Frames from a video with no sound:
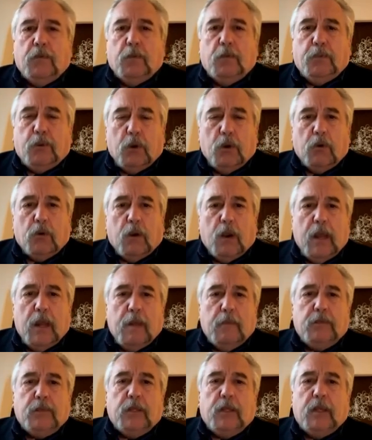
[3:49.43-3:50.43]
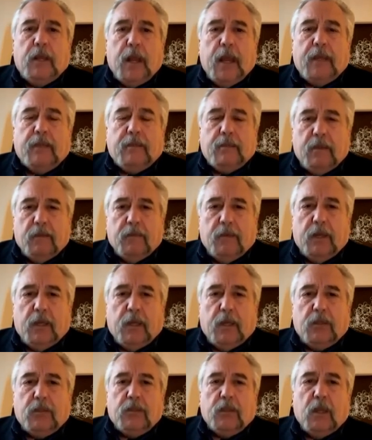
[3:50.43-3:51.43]
programs and
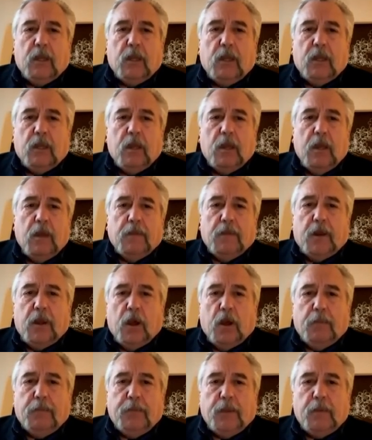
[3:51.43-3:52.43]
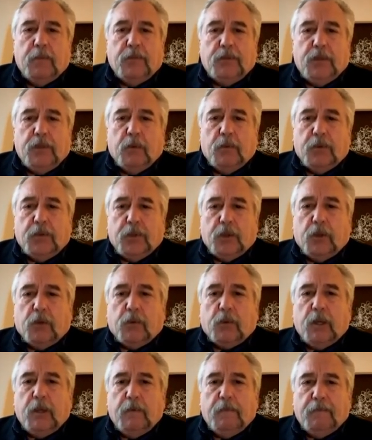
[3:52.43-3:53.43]
activities that help them deal with the
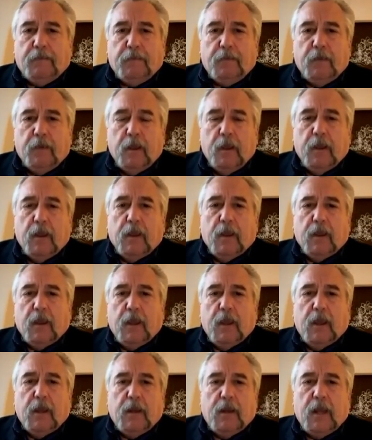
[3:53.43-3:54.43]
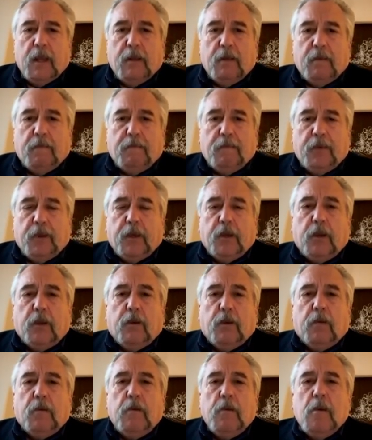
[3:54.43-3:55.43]
grief and and to
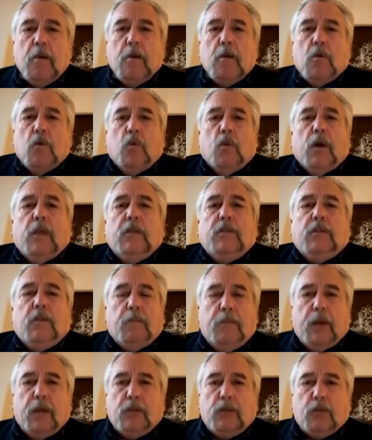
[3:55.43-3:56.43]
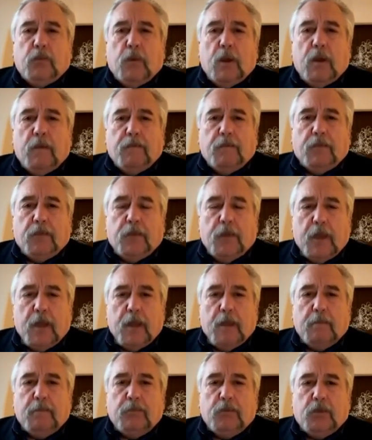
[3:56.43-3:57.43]
figure what is the best way for
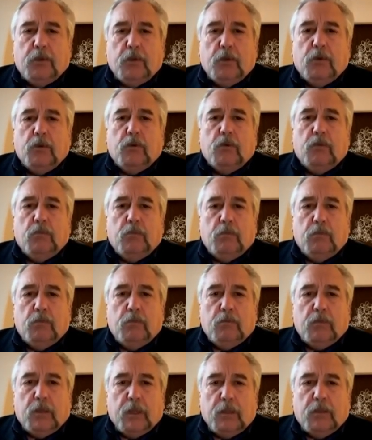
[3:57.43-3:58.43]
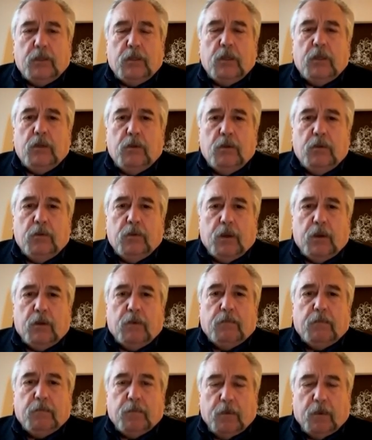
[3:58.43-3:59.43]
them to continue
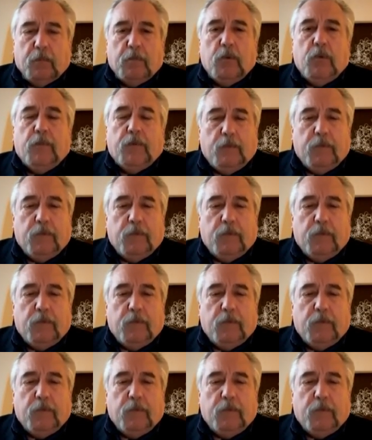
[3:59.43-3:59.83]
their their moving